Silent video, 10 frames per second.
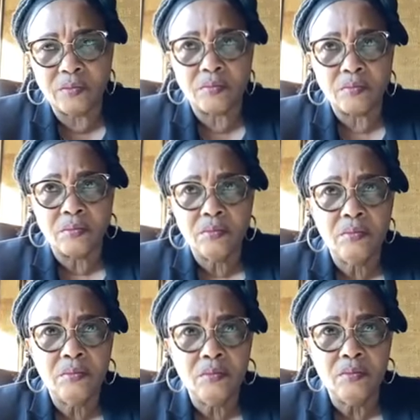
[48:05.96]

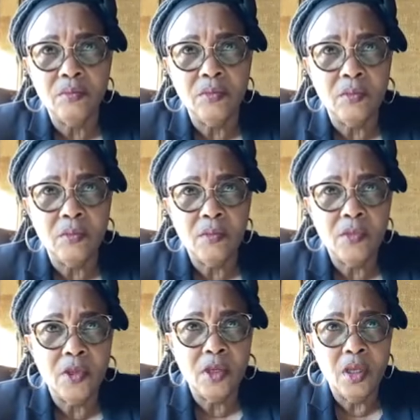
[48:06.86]

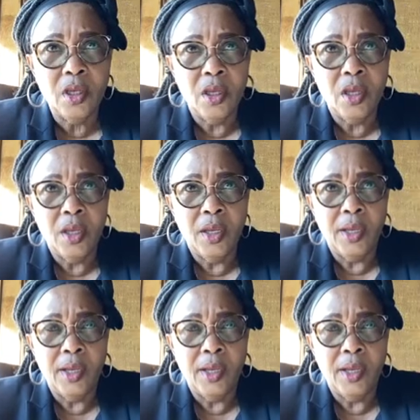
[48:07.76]
[no speech]